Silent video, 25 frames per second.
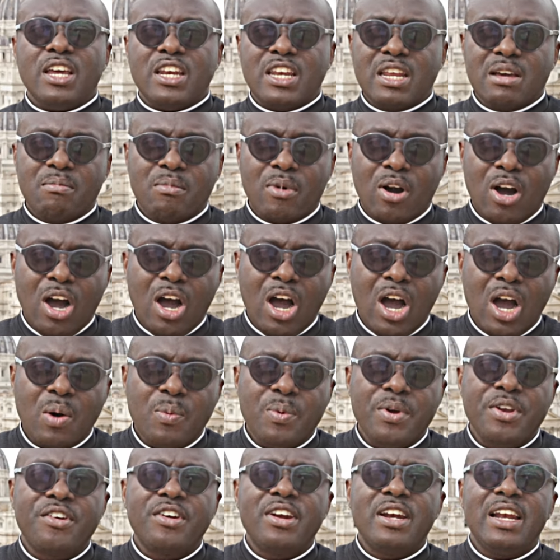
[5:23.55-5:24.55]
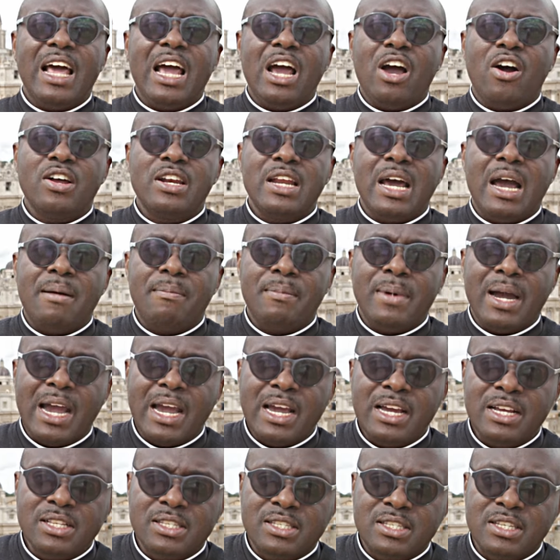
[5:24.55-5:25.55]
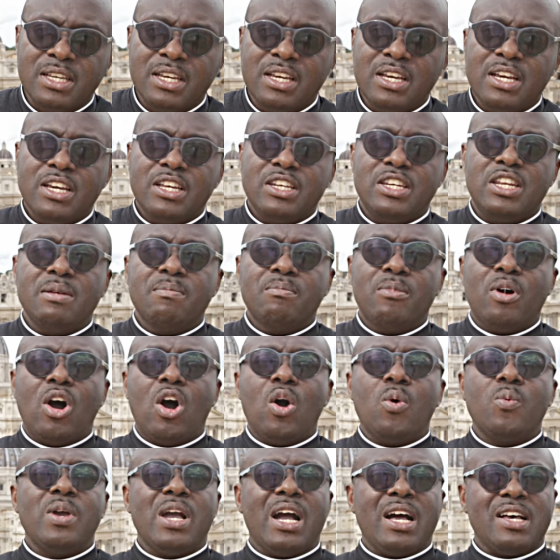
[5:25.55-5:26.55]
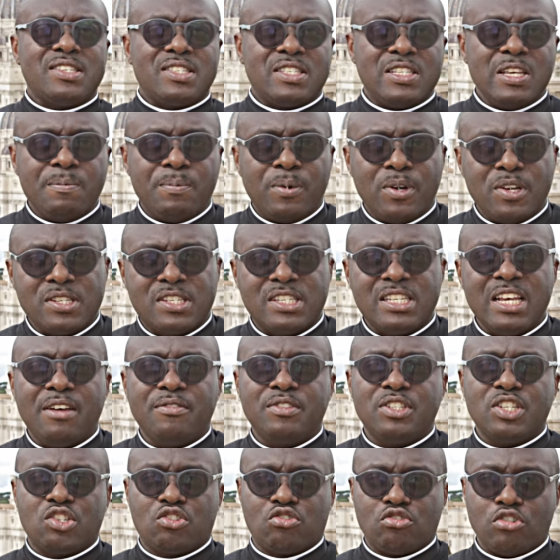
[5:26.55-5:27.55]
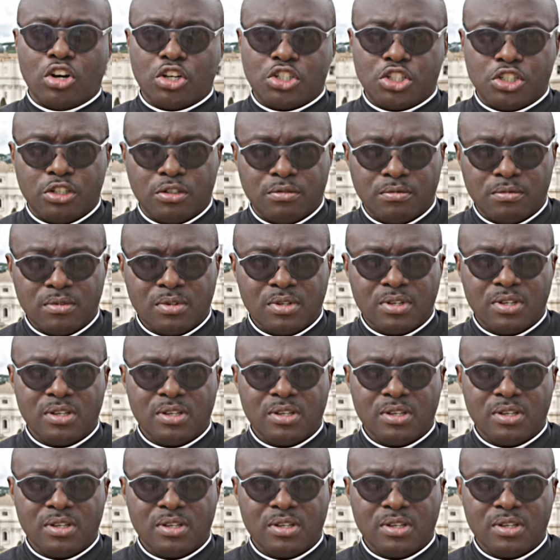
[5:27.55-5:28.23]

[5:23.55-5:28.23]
The more we rely on our minds, the more we are steeped on self-destruction.